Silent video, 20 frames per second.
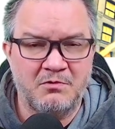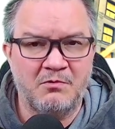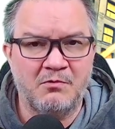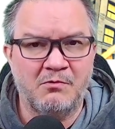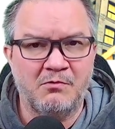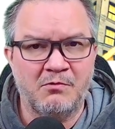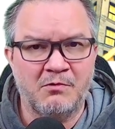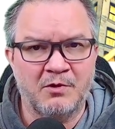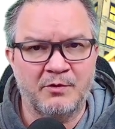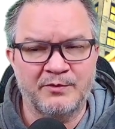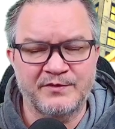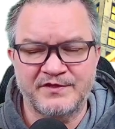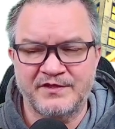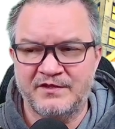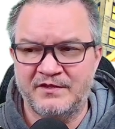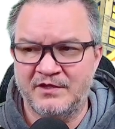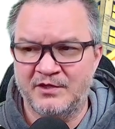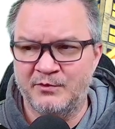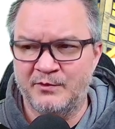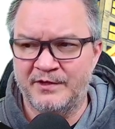or was it
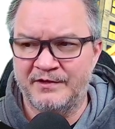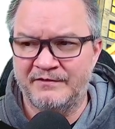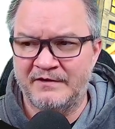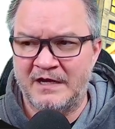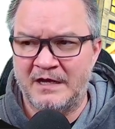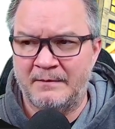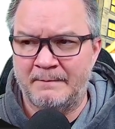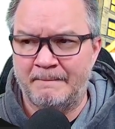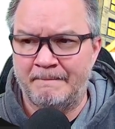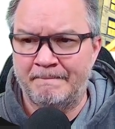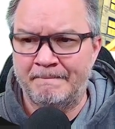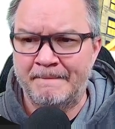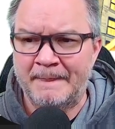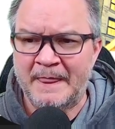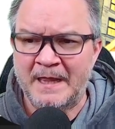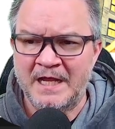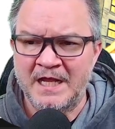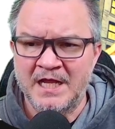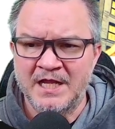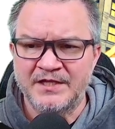the other way around?
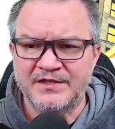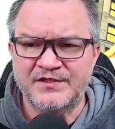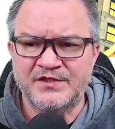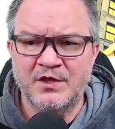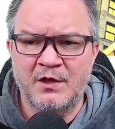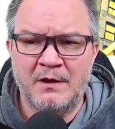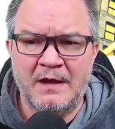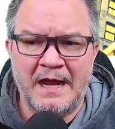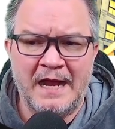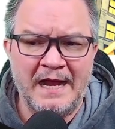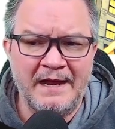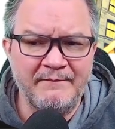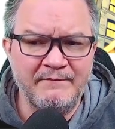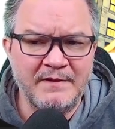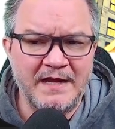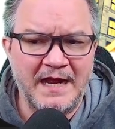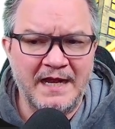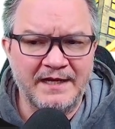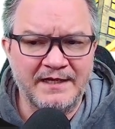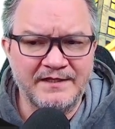So I'm
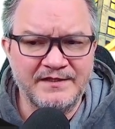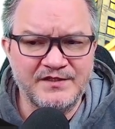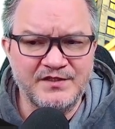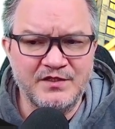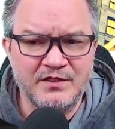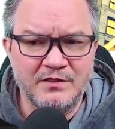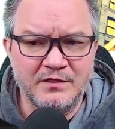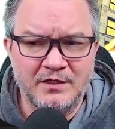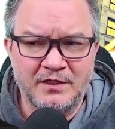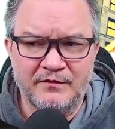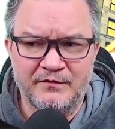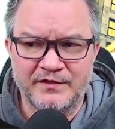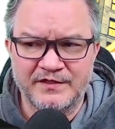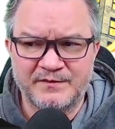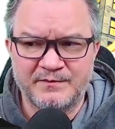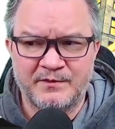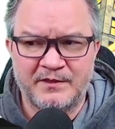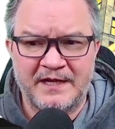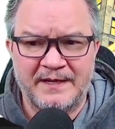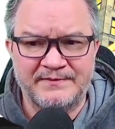not as nervous,
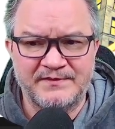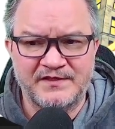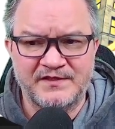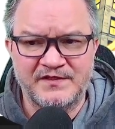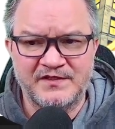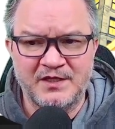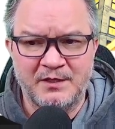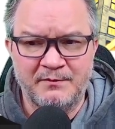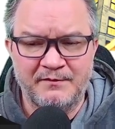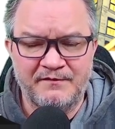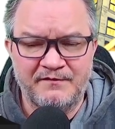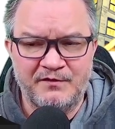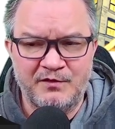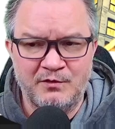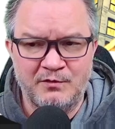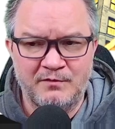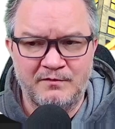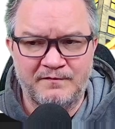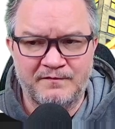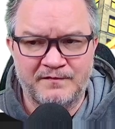perhaps, as some of
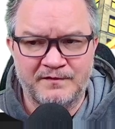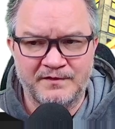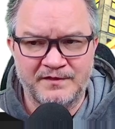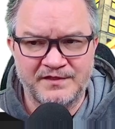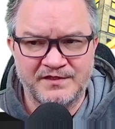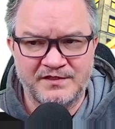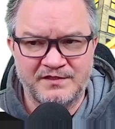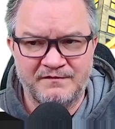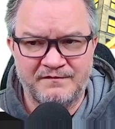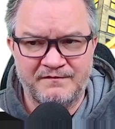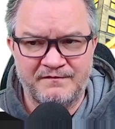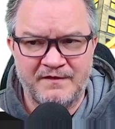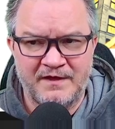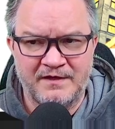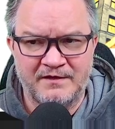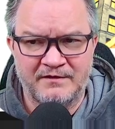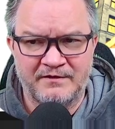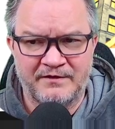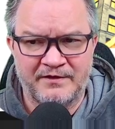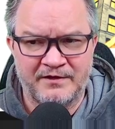you for this
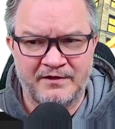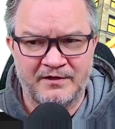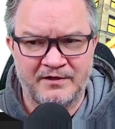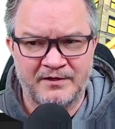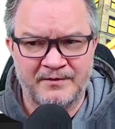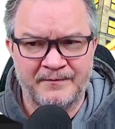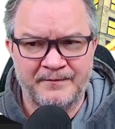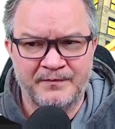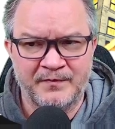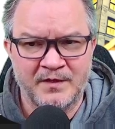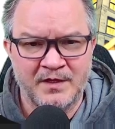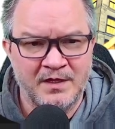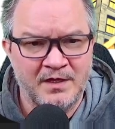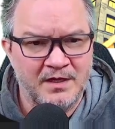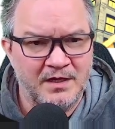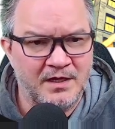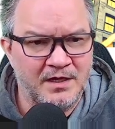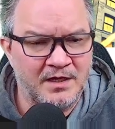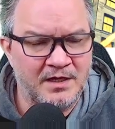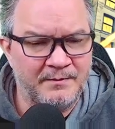defender here.
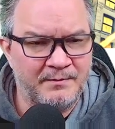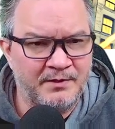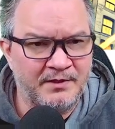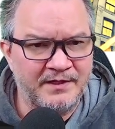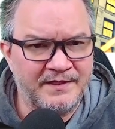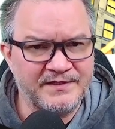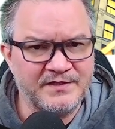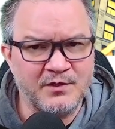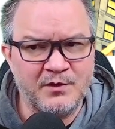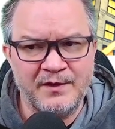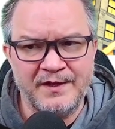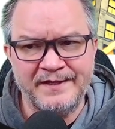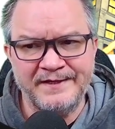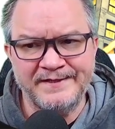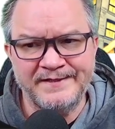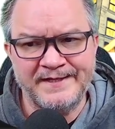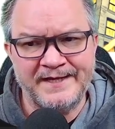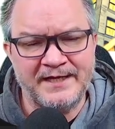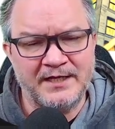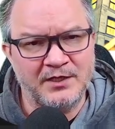But let's go ahead
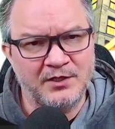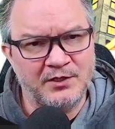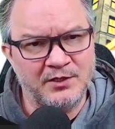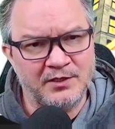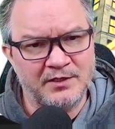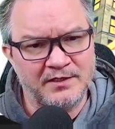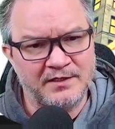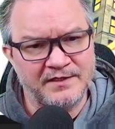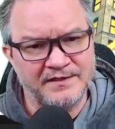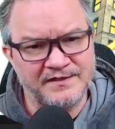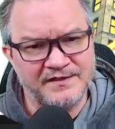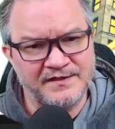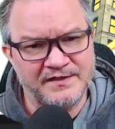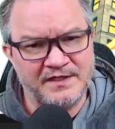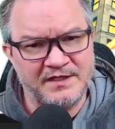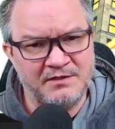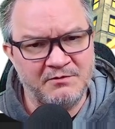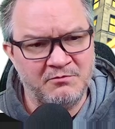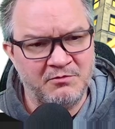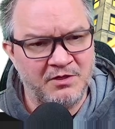and take a look and
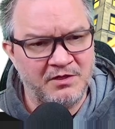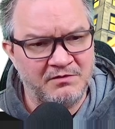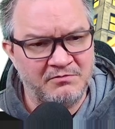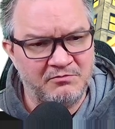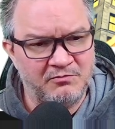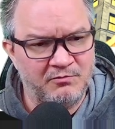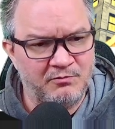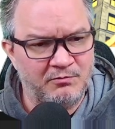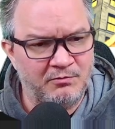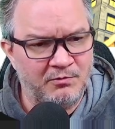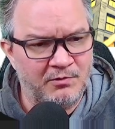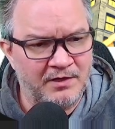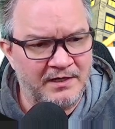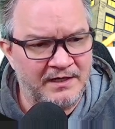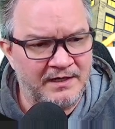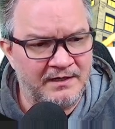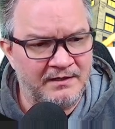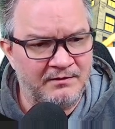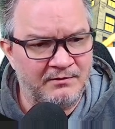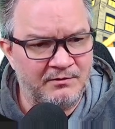see what
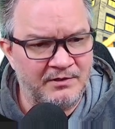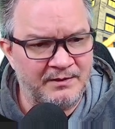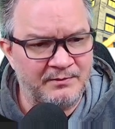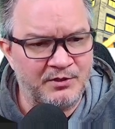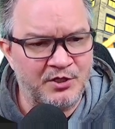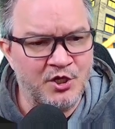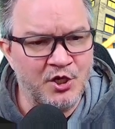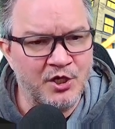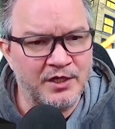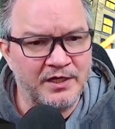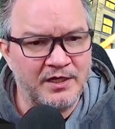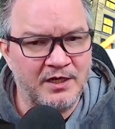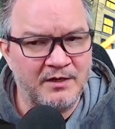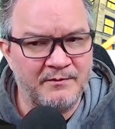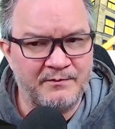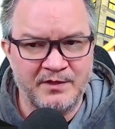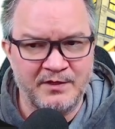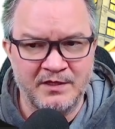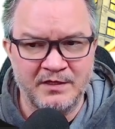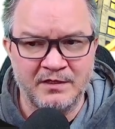I'm cooking
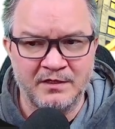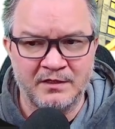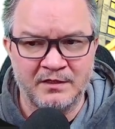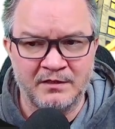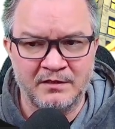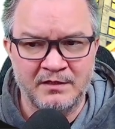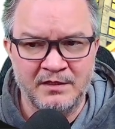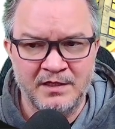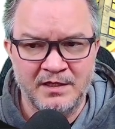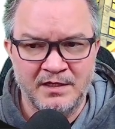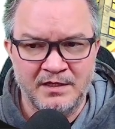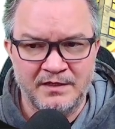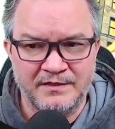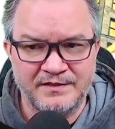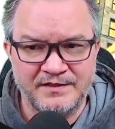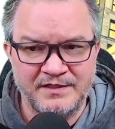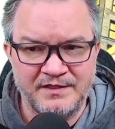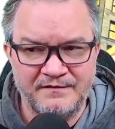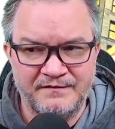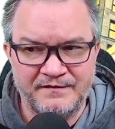up here. Let's
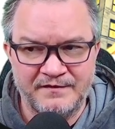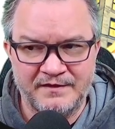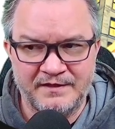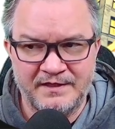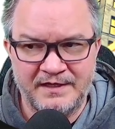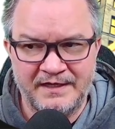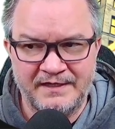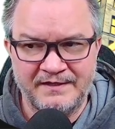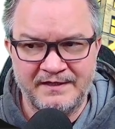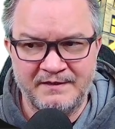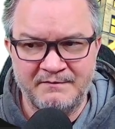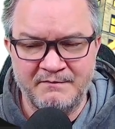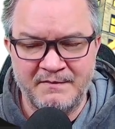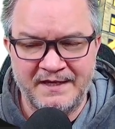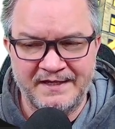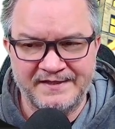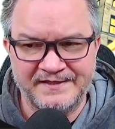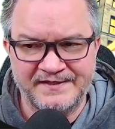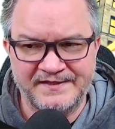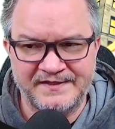see if anything
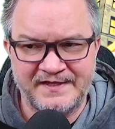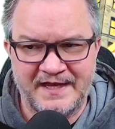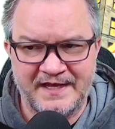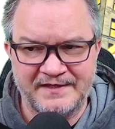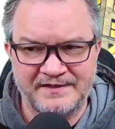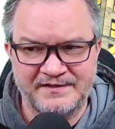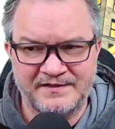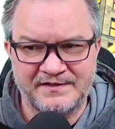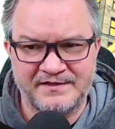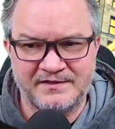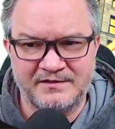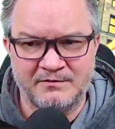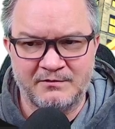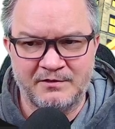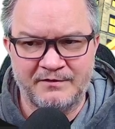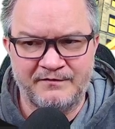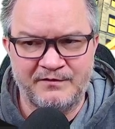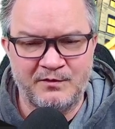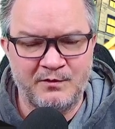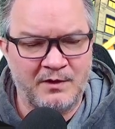makes sense, or
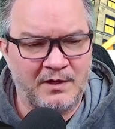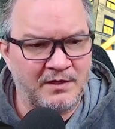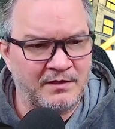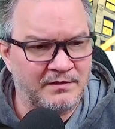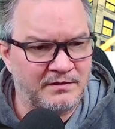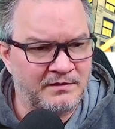if you are